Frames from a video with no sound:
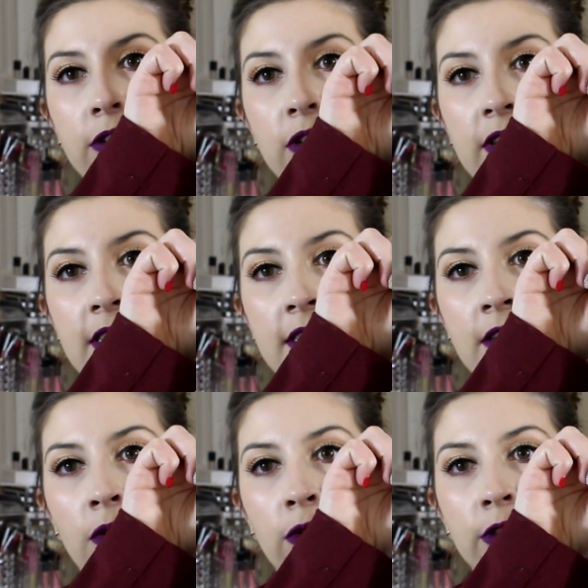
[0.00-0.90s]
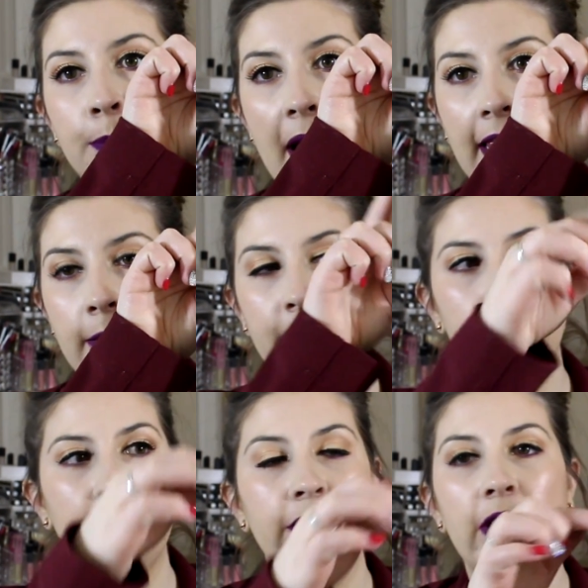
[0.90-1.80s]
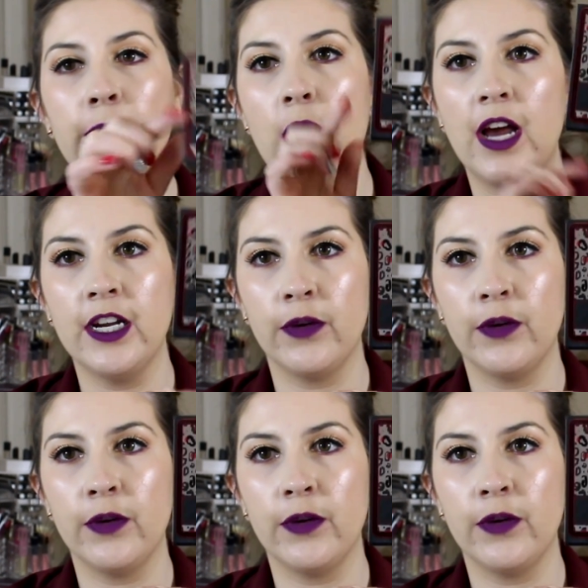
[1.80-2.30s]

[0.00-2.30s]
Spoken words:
So this is an older palette, but a really great one.